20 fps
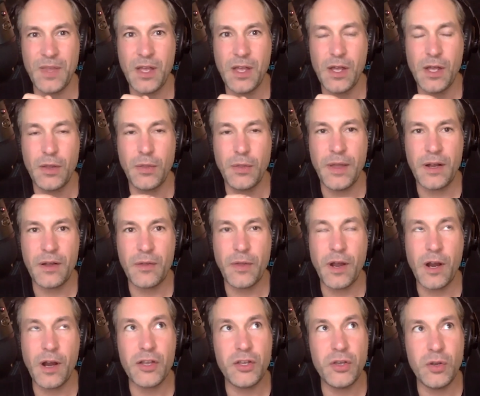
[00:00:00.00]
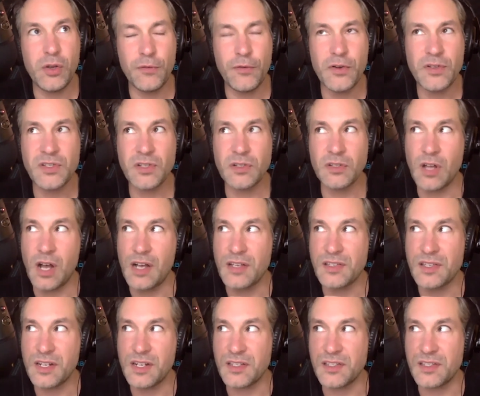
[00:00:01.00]
there are universal laws
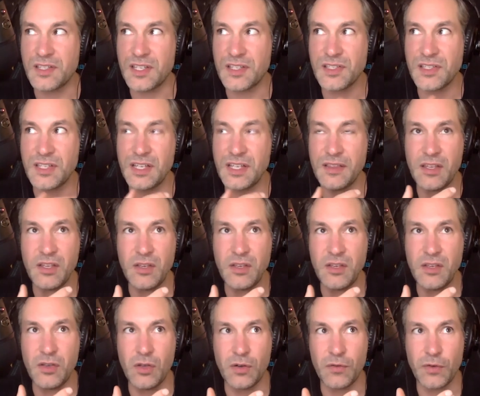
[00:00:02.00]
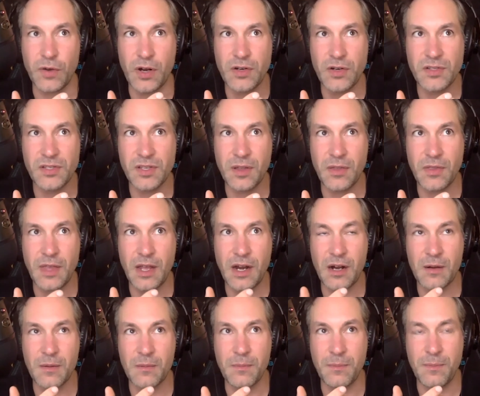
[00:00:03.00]
that exist in the universe that
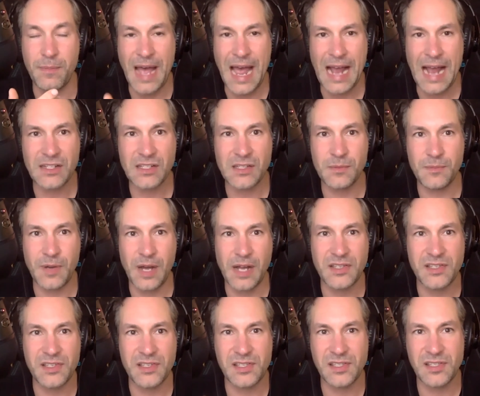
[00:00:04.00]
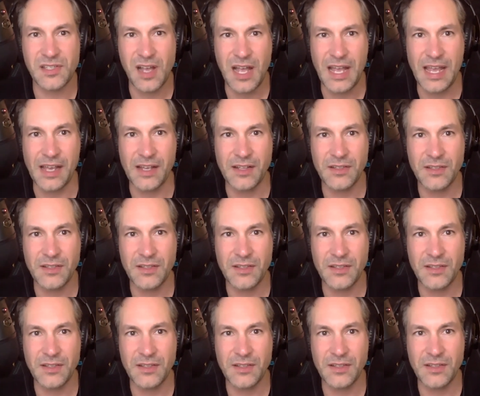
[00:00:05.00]
are backed by
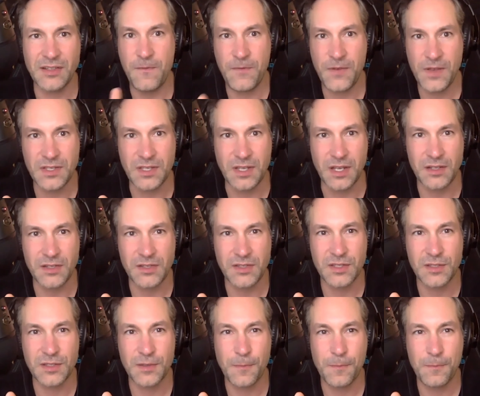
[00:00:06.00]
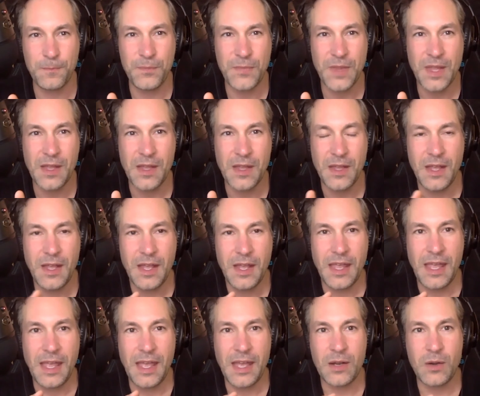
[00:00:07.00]
science and physics.
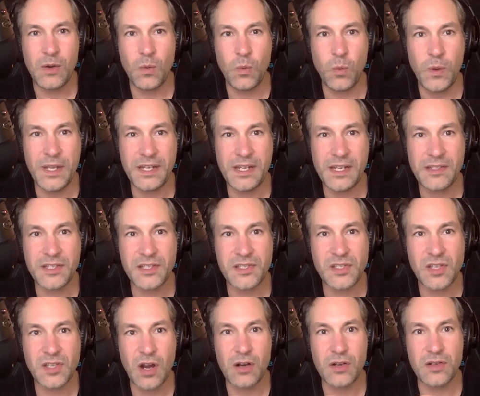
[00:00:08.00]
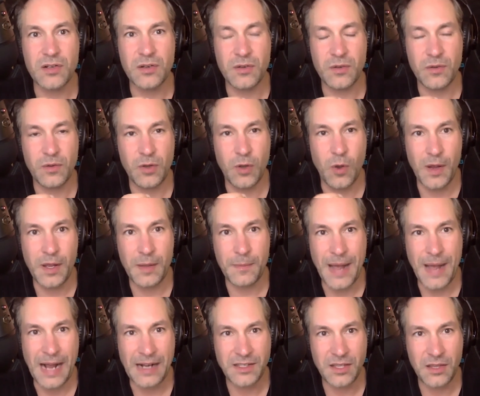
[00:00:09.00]
And we need to start going
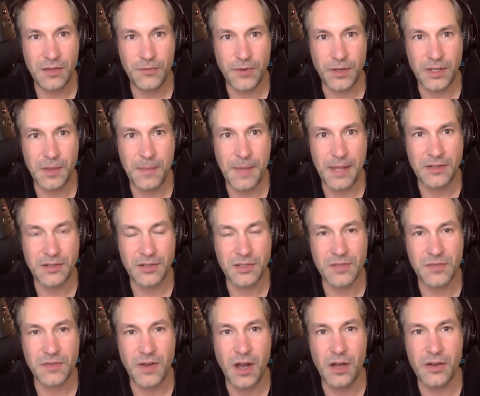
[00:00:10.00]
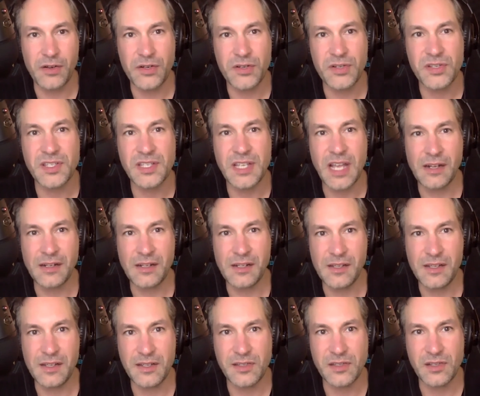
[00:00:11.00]
back to the fundamentals of understanding
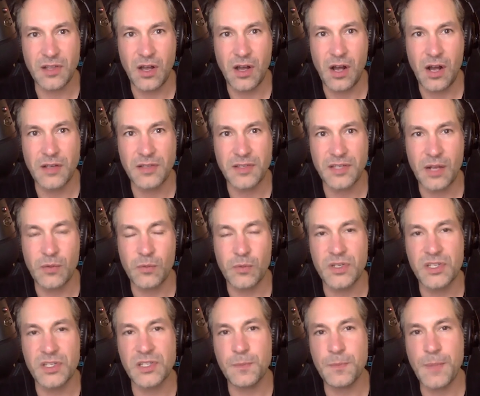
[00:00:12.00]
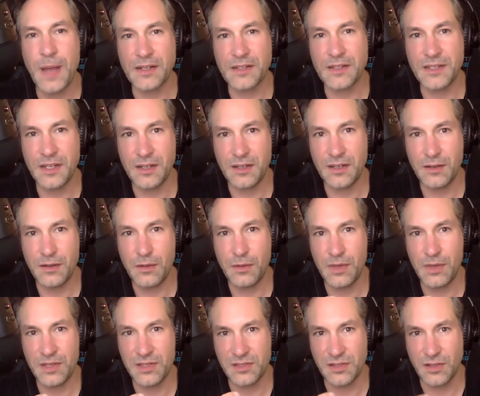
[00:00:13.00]
these laws and respecting
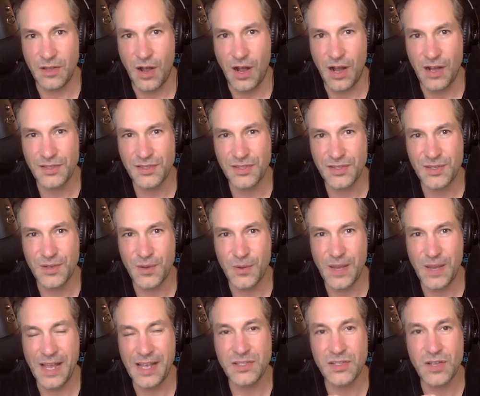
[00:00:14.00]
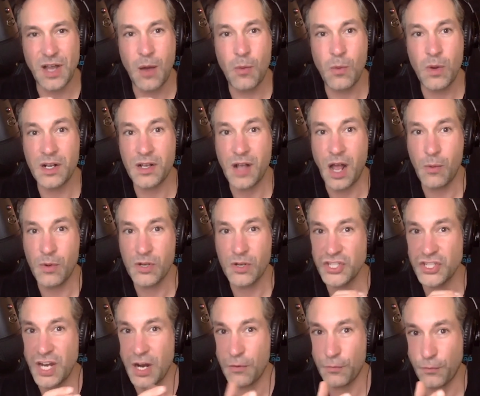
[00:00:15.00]
these laws. Okay, so I want to
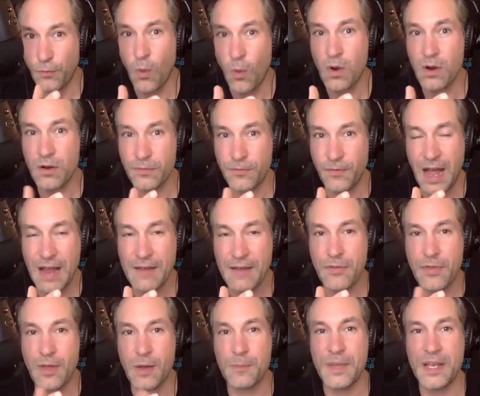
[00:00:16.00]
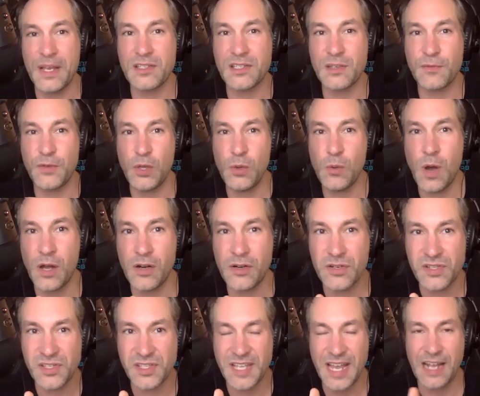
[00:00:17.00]
share 4 or 5 of them, because if you
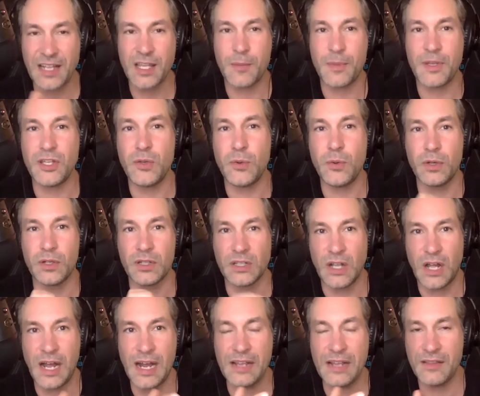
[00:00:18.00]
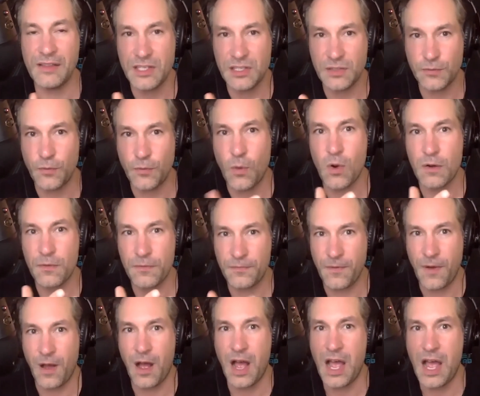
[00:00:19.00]
understand them and you align these 4 or
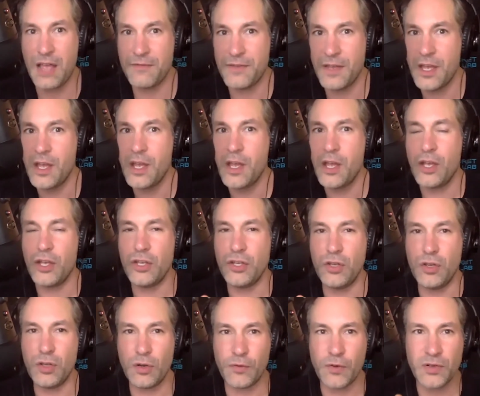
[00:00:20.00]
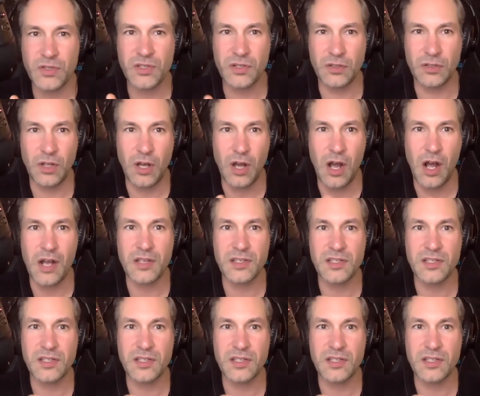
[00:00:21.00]
5 universal laws